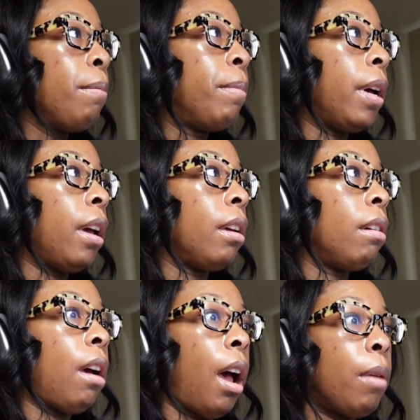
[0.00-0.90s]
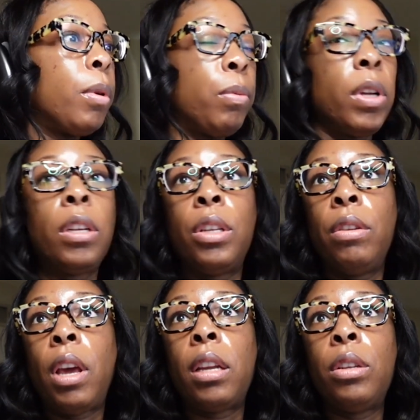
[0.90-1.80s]
but I would want to
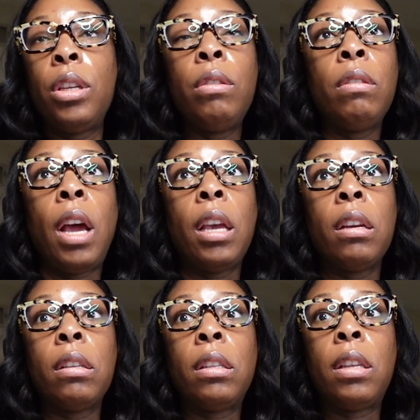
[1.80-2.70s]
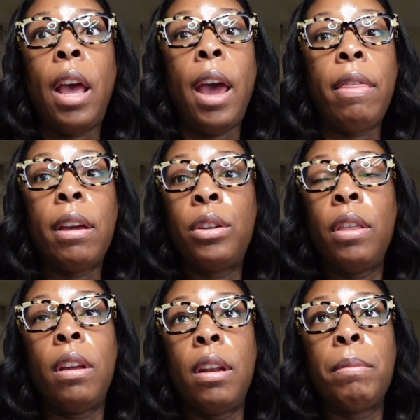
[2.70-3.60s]
do that too, like to add that to
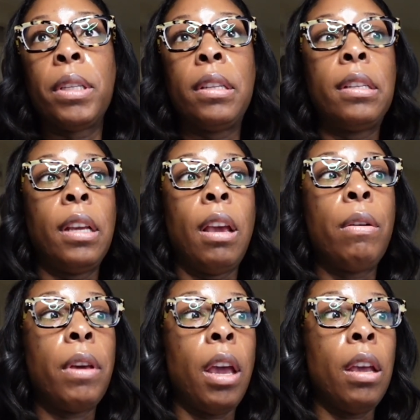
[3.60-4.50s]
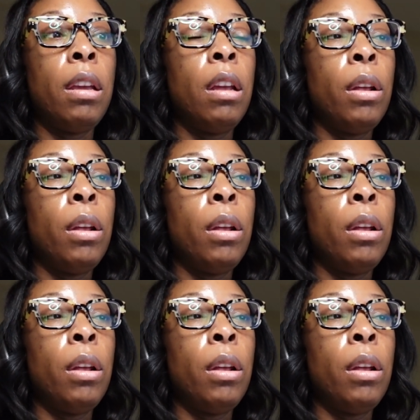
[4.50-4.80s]
the numbers to see, okay,